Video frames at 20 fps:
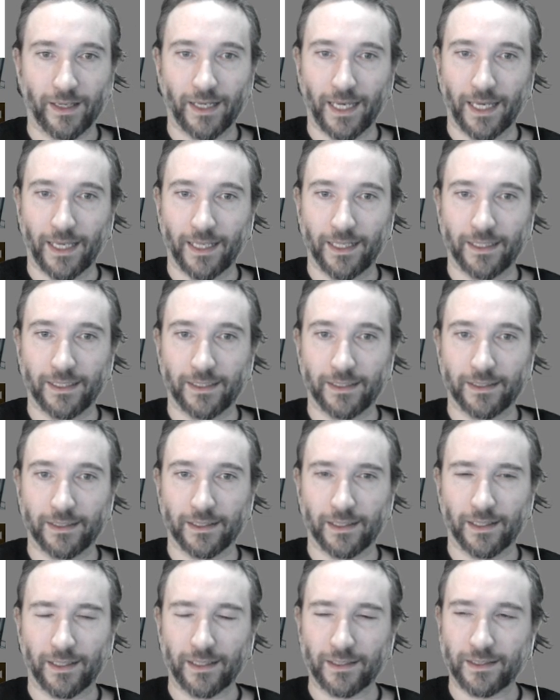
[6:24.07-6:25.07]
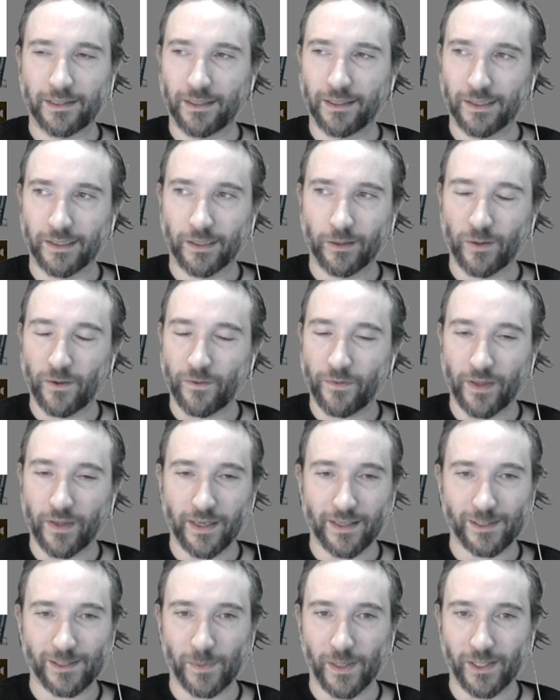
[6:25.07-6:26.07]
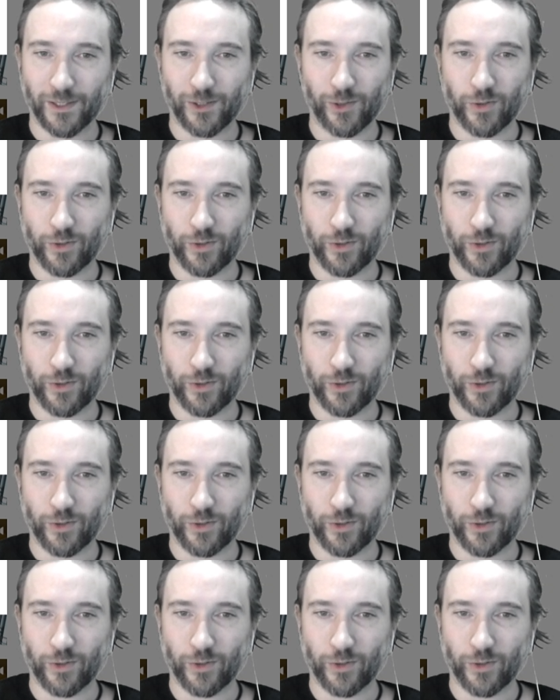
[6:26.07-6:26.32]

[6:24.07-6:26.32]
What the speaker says: And I don't know if they expect you